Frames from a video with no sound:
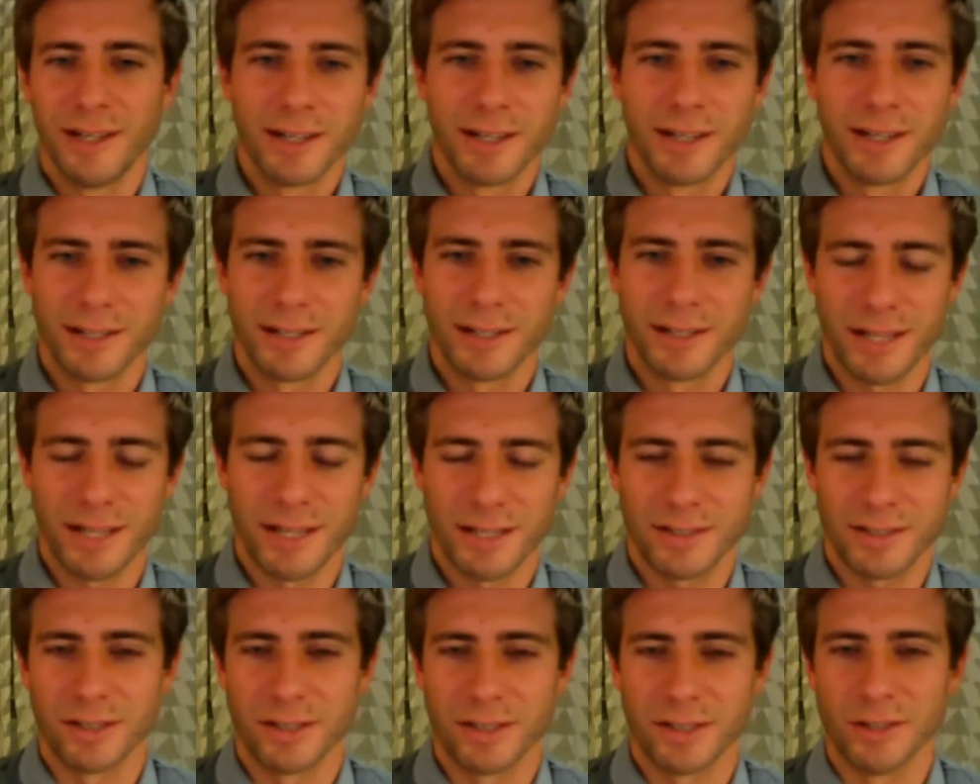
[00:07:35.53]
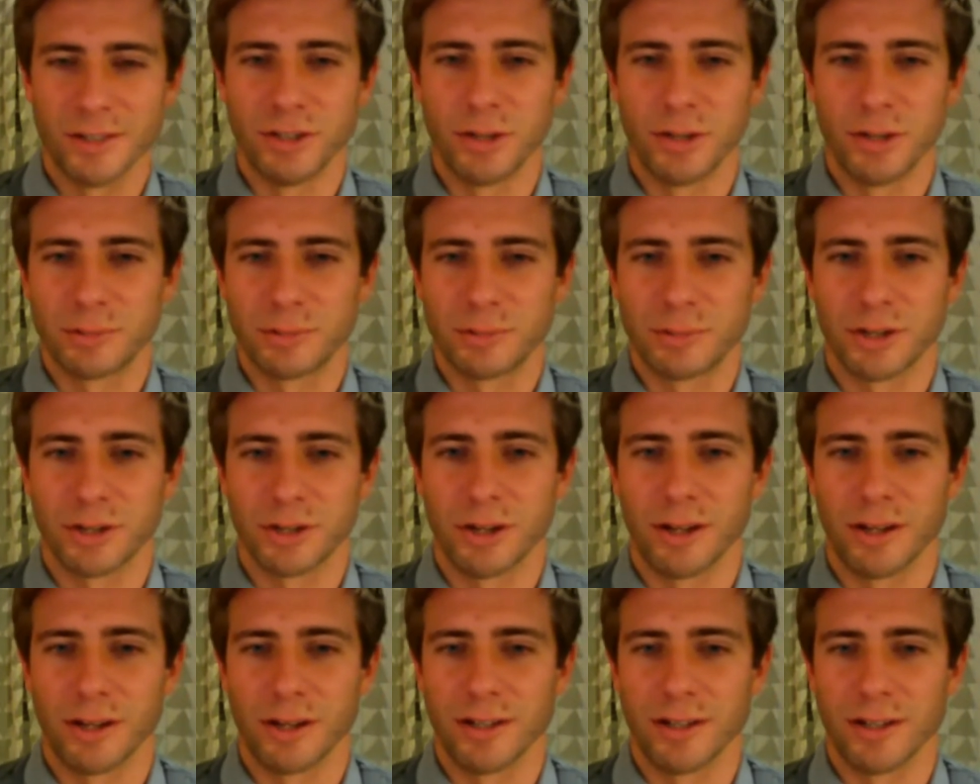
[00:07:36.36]
contested jump
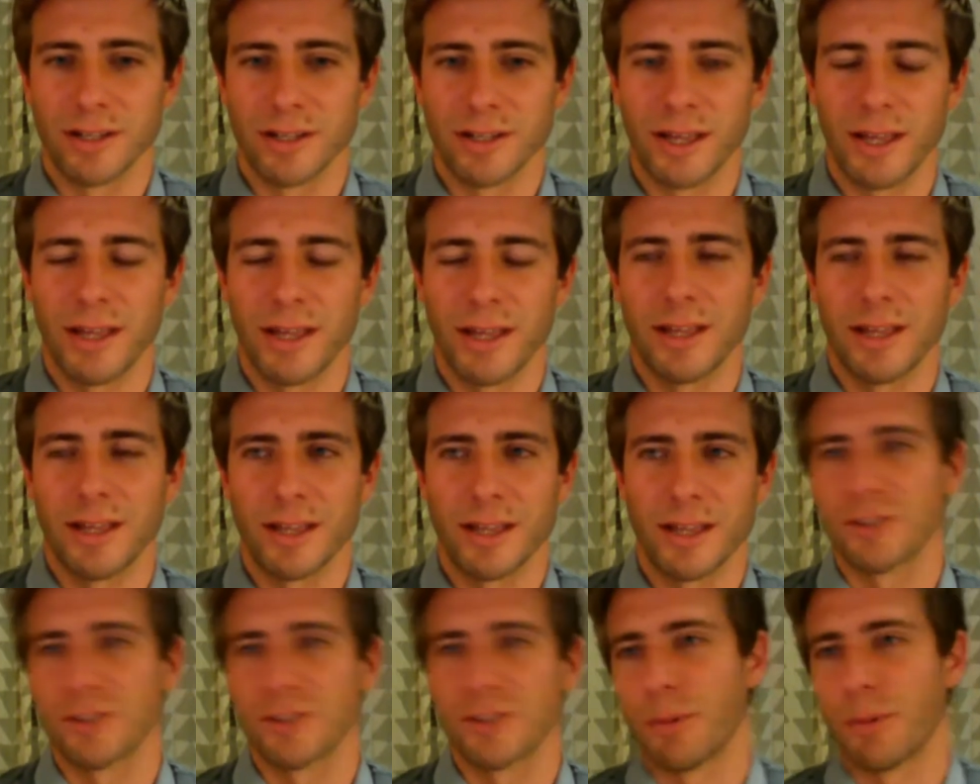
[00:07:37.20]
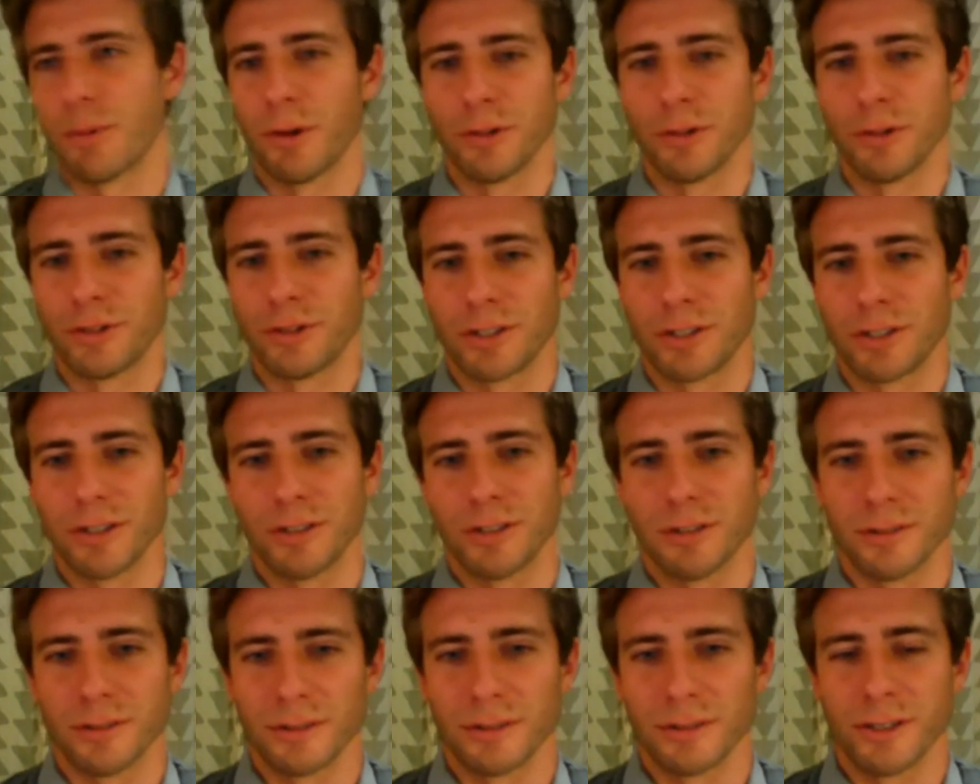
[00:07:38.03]
shot as opposed
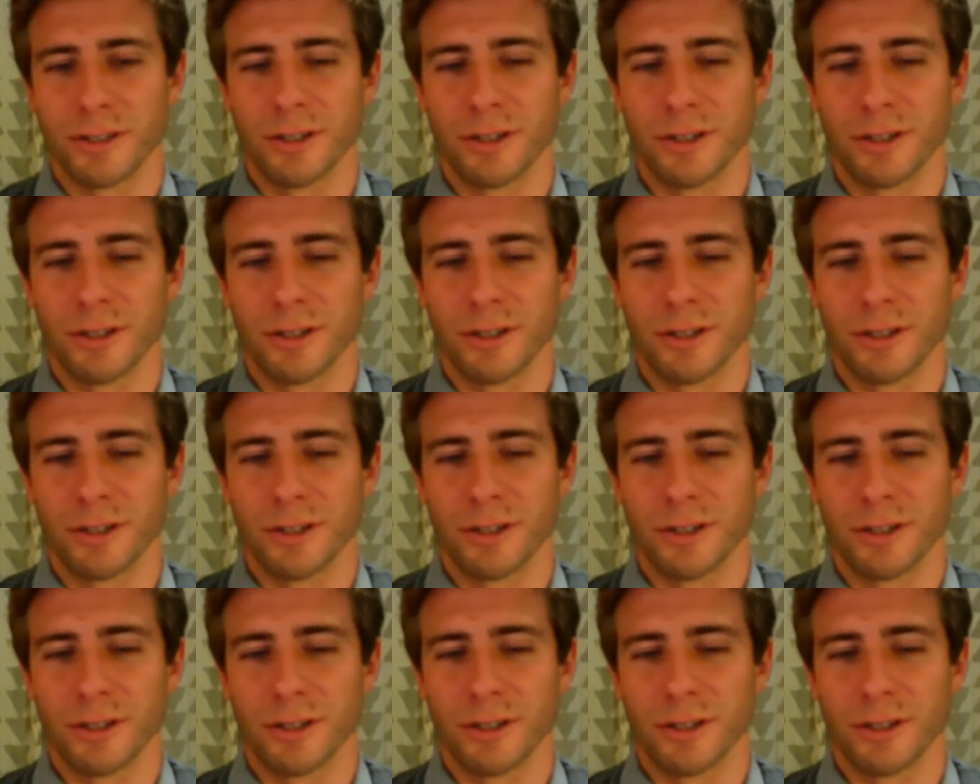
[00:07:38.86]
to,